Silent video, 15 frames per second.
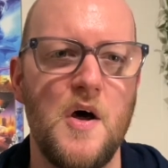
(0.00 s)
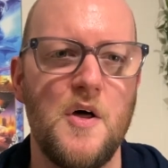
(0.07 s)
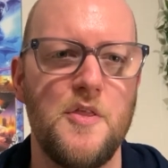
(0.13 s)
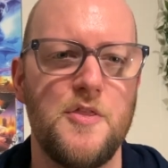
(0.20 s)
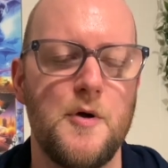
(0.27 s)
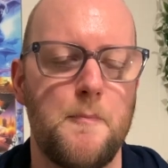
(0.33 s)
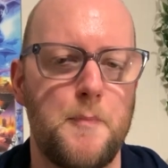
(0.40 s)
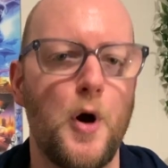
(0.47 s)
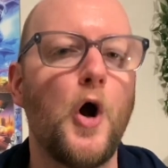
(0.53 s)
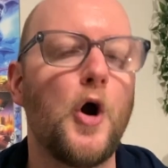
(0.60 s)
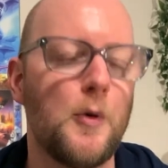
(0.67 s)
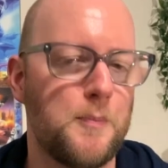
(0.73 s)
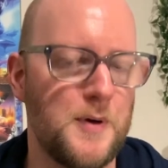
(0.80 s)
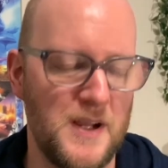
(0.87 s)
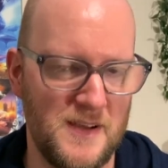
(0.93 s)
the
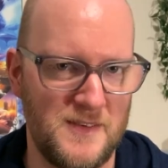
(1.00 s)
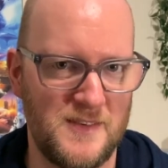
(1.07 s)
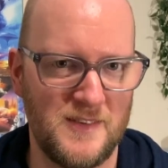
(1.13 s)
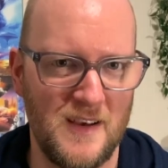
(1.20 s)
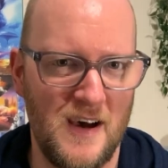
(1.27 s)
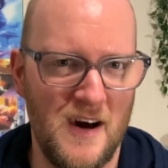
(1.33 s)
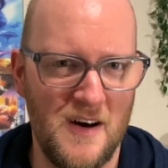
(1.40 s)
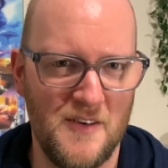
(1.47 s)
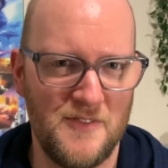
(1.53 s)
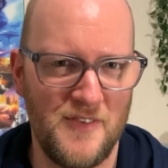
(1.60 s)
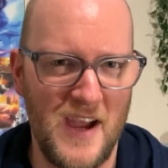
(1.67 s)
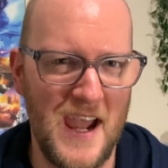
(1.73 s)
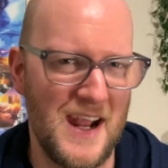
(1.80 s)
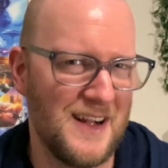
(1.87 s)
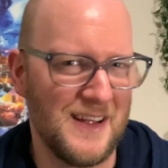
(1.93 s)
purpose of
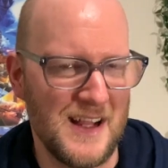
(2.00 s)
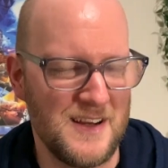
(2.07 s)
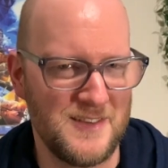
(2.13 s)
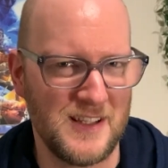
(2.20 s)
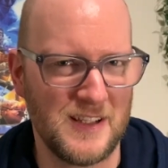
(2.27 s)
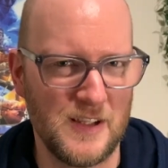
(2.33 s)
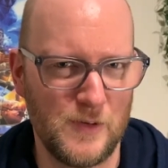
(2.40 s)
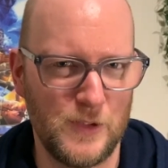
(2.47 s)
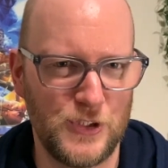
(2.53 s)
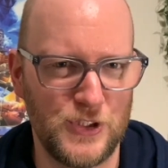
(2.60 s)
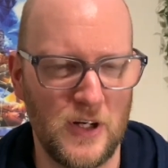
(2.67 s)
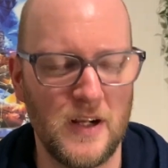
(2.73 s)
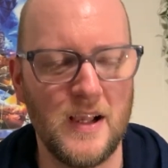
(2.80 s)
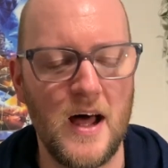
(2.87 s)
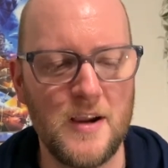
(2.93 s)
analyzing literature.
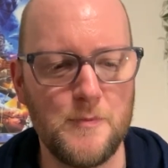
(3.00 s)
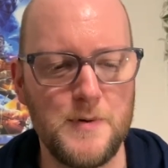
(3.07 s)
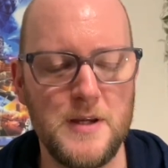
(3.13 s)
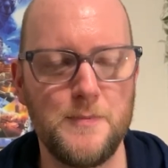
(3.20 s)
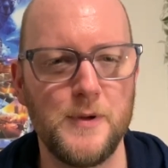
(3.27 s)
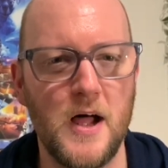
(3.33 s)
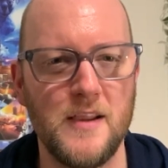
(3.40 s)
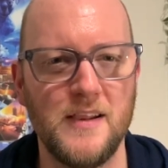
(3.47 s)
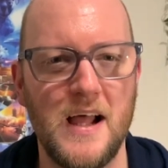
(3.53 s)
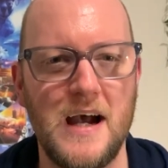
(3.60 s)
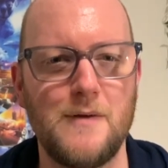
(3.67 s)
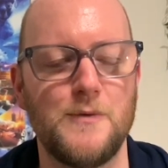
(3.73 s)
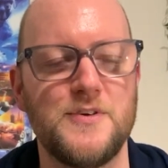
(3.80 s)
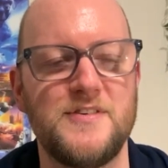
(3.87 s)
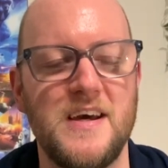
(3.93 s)
A lot of people online
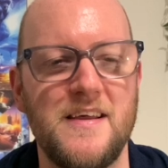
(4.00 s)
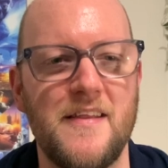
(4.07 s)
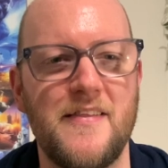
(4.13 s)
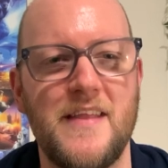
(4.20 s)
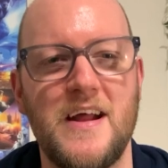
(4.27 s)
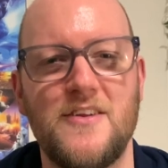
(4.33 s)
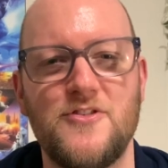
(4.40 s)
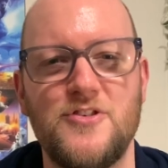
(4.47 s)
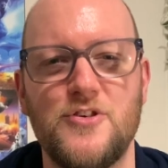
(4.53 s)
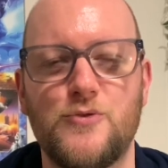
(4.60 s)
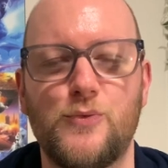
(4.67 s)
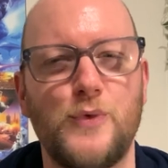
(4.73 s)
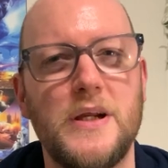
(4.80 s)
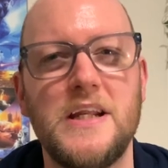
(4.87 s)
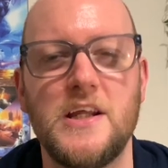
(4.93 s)
will say that that's just
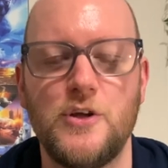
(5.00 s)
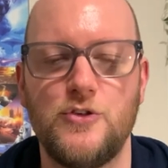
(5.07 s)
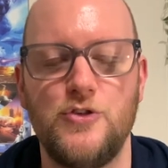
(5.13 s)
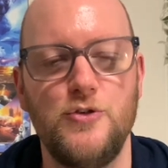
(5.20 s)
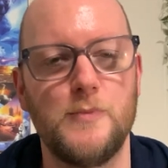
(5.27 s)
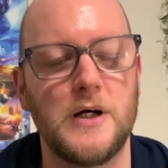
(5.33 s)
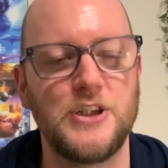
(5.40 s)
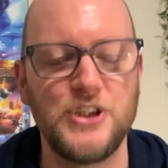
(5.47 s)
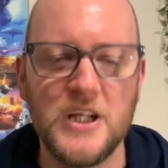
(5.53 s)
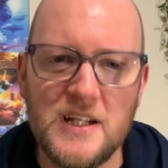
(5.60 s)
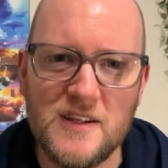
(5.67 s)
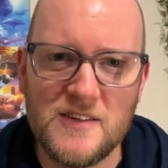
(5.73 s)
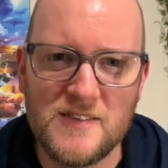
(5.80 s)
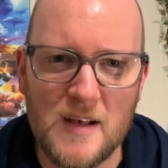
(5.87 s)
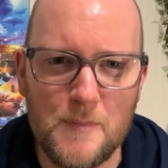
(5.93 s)
reading too much
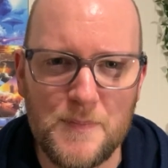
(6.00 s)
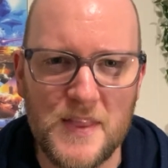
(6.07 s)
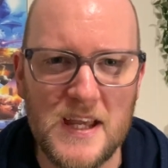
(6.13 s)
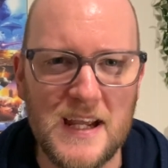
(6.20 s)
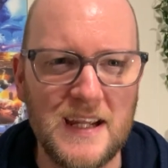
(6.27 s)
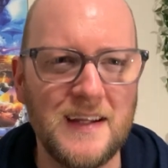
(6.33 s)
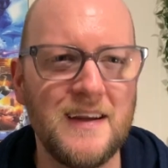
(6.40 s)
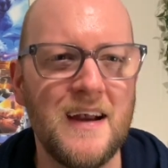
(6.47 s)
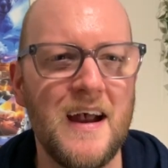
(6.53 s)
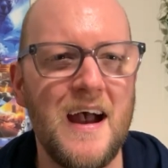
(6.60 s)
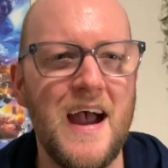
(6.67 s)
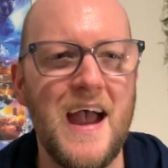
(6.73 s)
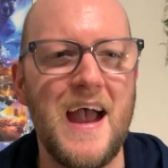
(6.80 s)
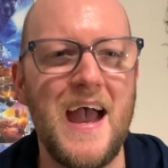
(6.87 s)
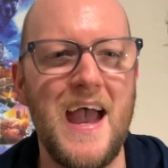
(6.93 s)
into something,
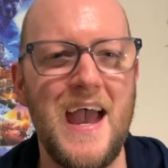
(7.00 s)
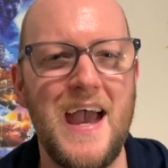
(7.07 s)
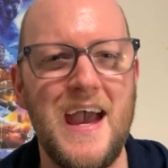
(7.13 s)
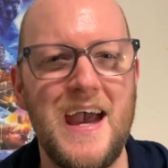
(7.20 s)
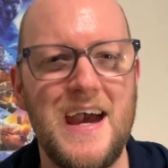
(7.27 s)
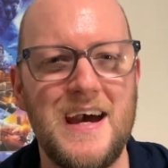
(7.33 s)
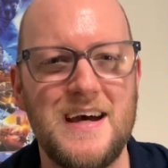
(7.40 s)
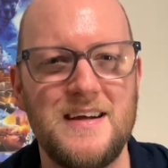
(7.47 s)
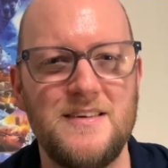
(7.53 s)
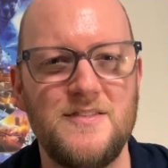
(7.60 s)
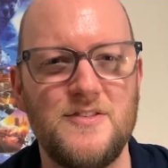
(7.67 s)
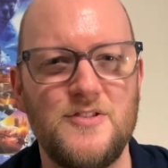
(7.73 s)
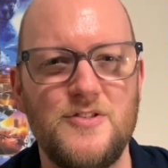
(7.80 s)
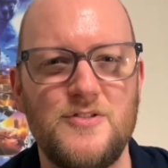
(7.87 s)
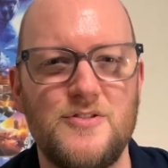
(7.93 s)

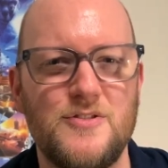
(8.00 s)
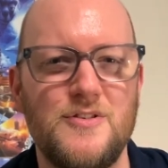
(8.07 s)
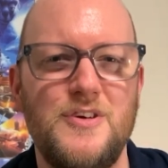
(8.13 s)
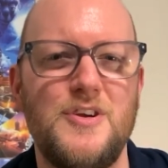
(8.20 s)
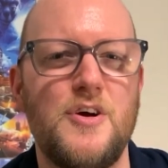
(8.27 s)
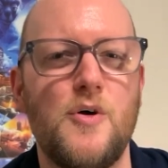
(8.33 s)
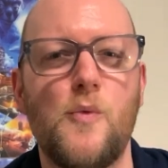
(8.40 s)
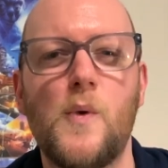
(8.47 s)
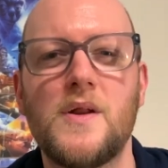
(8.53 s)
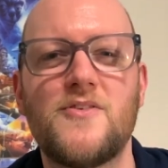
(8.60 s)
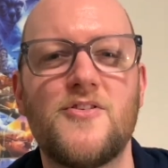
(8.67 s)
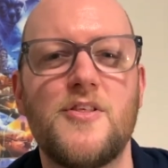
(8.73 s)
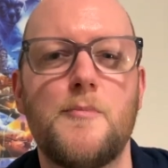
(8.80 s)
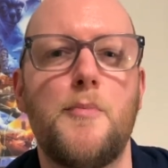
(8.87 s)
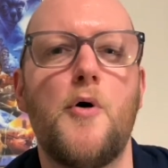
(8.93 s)
and what's
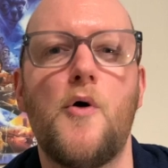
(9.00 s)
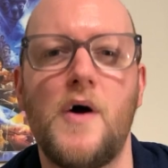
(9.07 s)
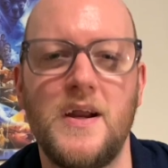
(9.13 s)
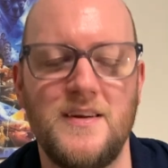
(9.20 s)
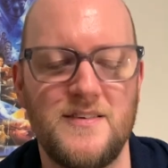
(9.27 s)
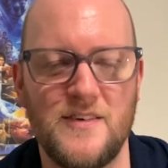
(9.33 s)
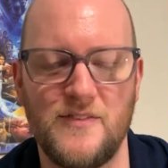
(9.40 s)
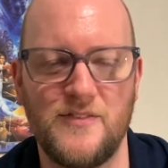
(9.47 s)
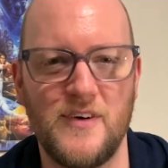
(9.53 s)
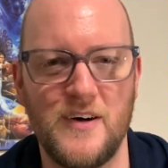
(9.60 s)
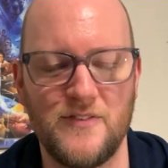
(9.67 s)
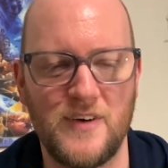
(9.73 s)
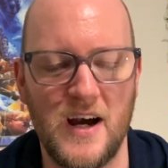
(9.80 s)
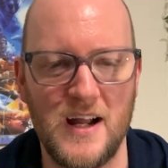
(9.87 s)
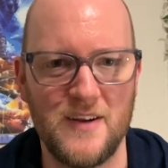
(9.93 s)
the point of
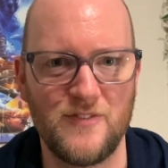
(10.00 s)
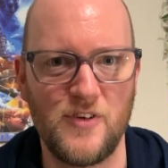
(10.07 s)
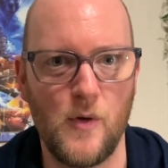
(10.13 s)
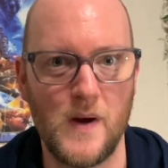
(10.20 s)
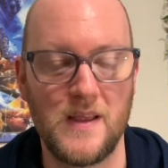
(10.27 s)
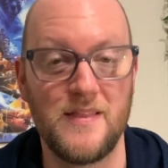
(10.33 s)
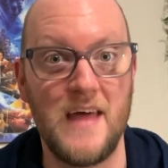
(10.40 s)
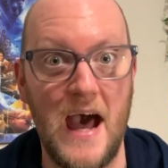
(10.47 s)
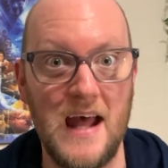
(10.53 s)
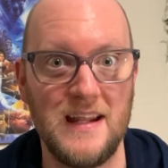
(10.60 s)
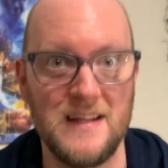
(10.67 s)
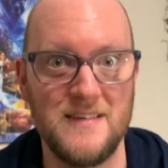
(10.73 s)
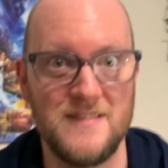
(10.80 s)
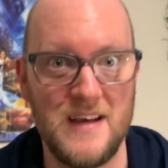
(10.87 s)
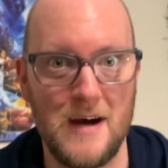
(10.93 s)
kind of going that
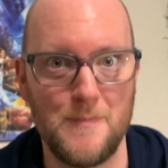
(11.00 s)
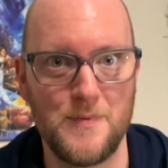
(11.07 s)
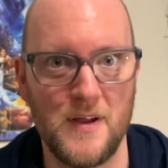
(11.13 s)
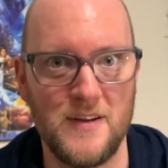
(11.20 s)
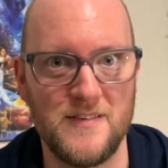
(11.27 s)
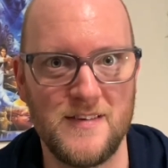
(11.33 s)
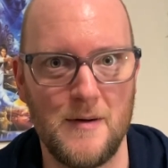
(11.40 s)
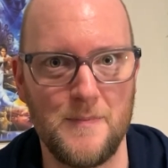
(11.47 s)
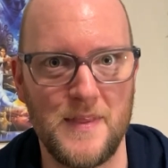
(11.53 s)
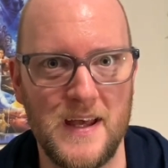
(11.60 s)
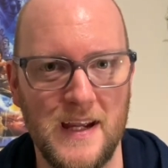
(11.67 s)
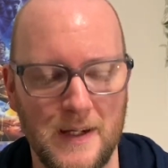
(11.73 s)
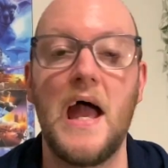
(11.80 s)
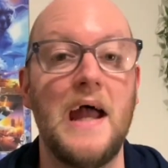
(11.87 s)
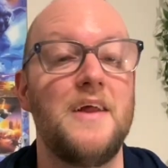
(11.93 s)
in depth on
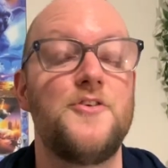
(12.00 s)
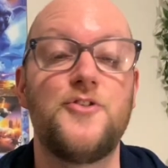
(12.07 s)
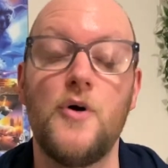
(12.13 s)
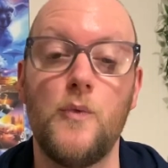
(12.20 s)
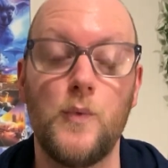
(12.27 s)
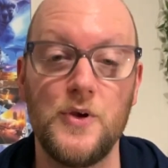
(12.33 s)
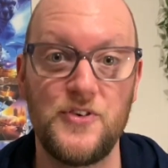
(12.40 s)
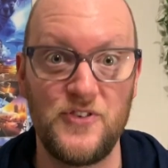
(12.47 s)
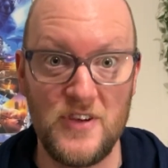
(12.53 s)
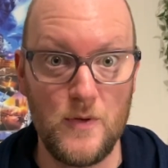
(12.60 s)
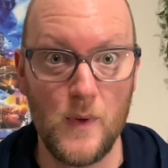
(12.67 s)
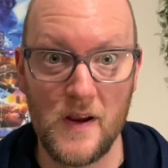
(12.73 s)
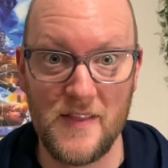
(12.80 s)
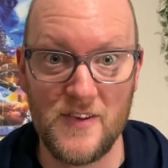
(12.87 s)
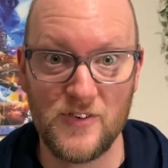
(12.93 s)
something. And so we'll see
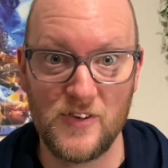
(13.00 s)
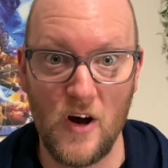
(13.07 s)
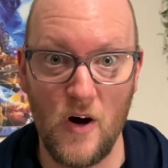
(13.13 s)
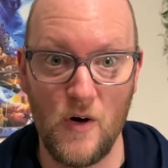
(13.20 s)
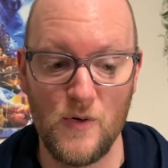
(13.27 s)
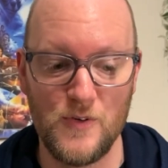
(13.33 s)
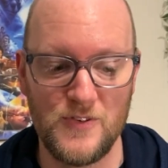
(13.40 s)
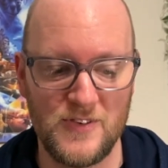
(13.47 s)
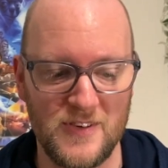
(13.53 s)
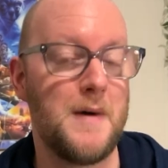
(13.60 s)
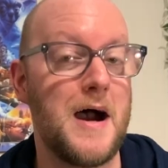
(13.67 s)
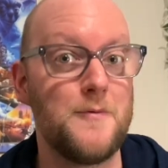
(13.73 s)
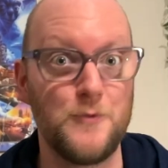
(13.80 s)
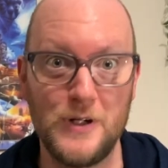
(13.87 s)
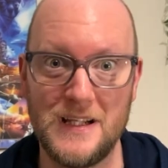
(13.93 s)
where this goes.
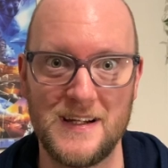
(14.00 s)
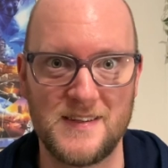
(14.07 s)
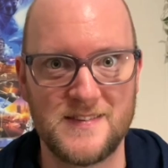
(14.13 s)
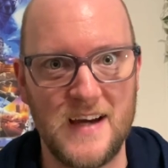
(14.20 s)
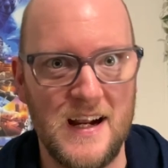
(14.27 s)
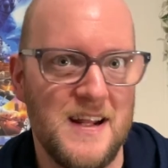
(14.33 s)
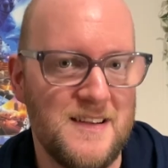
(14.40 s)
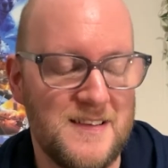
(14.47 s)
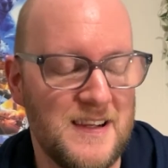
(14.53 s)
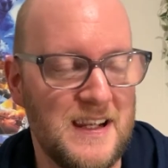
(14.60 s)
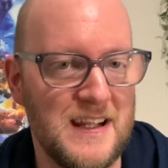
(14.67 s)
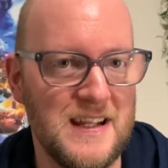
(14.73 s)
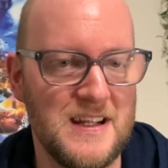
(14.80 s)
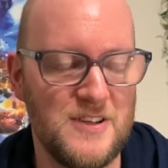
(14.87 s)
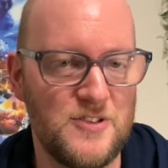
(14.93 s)
I'm really excited to
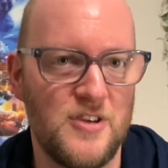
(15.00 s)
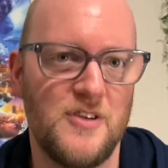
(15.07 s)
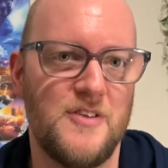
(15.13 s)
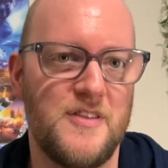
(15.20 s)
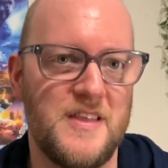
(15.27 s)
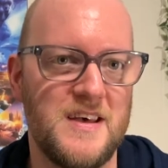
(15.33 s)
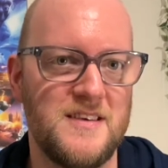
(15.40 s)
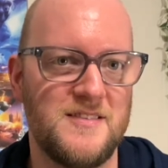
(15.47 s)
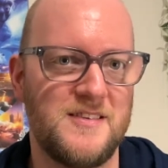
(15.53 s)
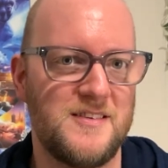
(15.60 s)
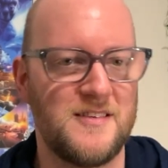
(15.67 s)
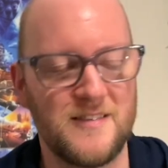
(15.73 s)
get into this